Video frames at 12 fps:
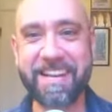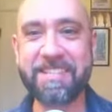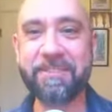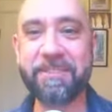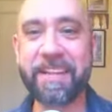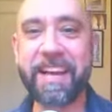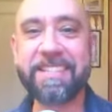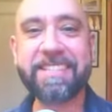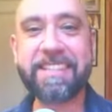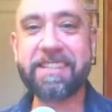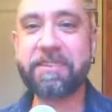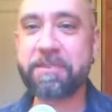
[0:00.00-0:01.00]
so,
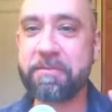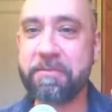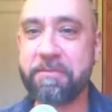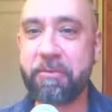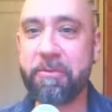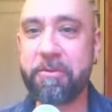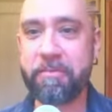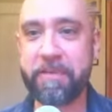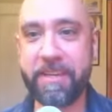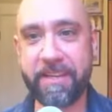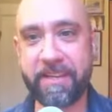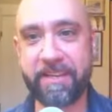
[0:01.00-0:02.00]
lastly, there's a fourth
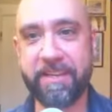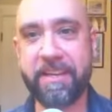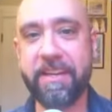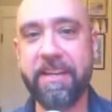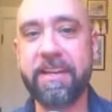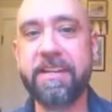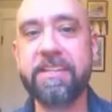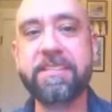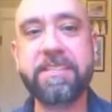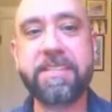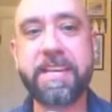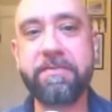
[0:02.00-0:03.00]
meaning
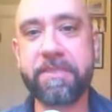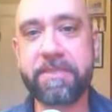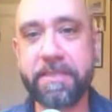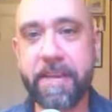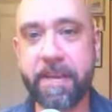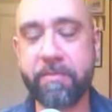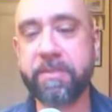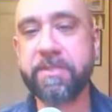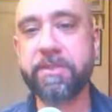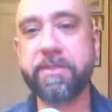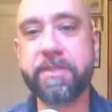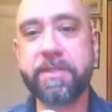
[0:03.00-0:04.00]
to David's name.
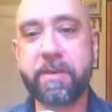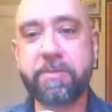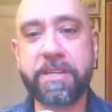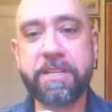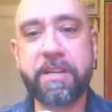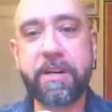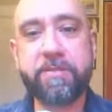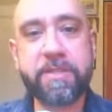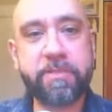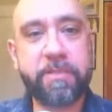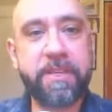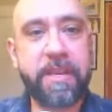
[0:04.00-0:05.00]
So the subject comes
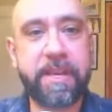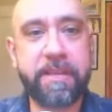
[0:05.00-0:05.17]
up again